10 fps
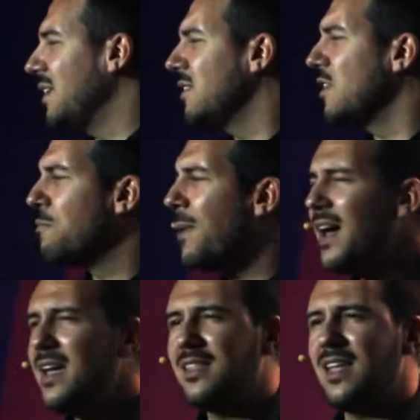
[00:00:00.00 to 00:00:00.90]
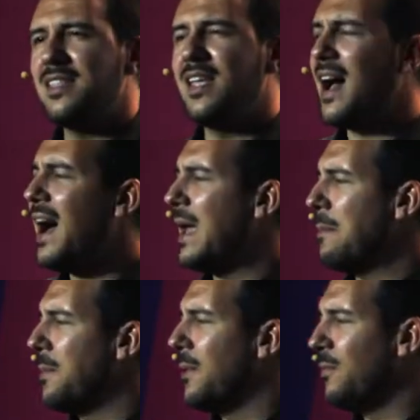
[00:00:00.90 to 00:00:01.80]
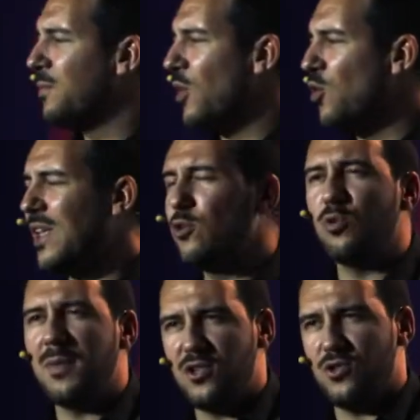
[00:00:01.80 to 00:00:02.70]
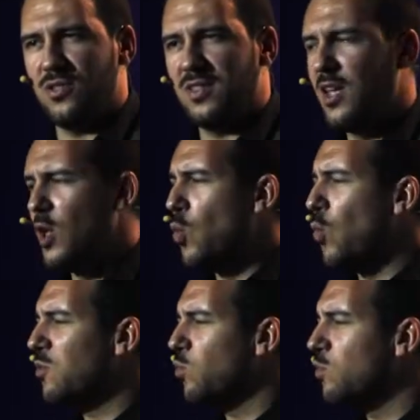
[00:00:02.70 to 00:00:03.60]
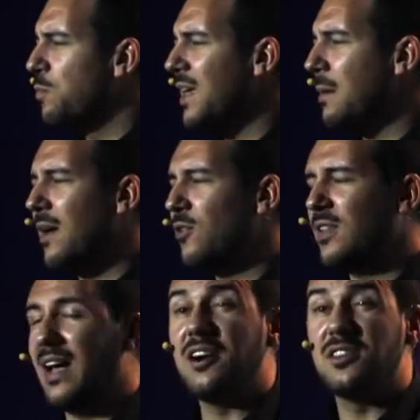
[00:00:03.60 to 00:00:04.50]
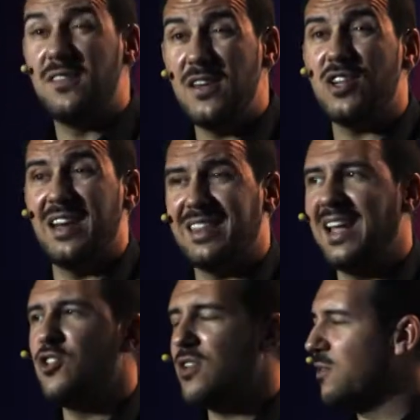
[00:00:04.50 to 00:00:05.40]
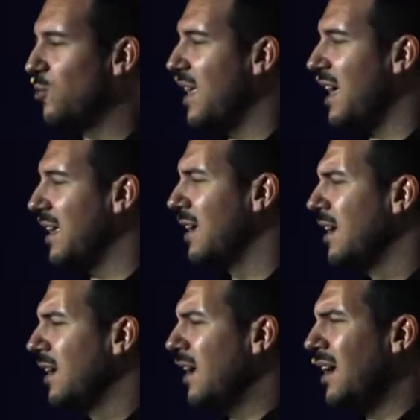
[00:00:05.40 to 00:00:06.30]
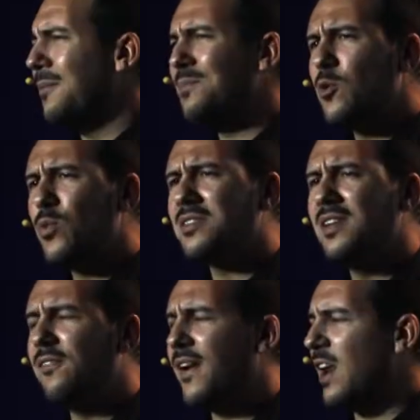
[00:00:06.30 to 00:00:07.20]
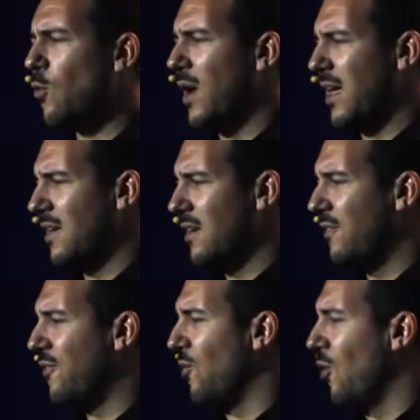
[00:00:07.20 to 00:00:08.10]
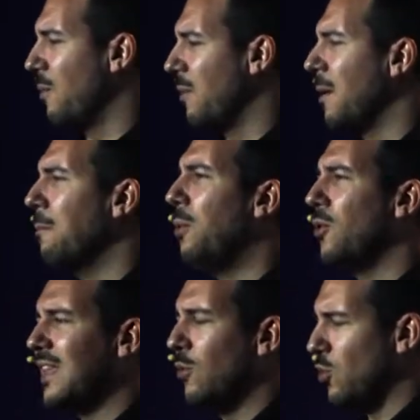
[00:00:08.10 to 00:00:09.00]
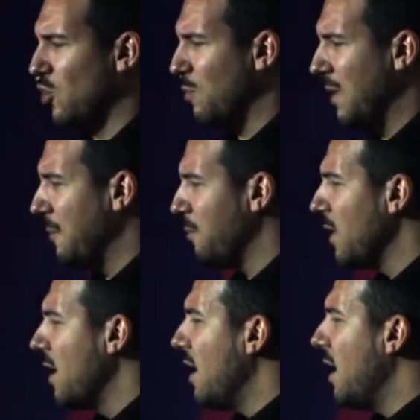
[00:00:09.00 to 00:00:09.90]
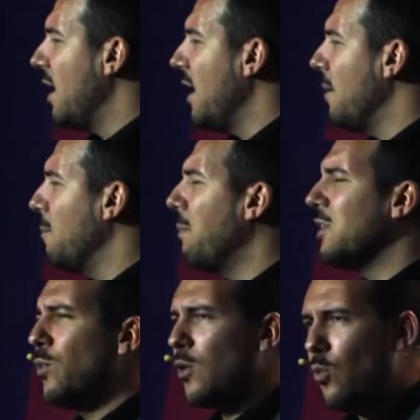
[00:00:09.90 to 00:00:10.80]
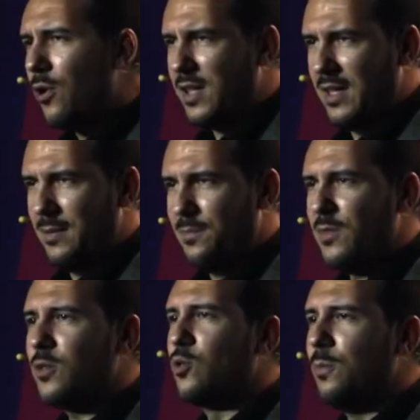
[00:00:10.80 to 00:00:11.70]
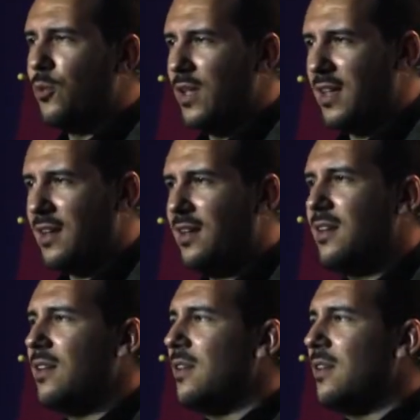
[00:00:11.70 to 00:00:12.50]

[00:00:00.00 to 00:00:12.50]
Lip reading: that despite the hype on automation, when we speak about artificial intelligence today, we're still far away from bot autonomy. But we're working to bring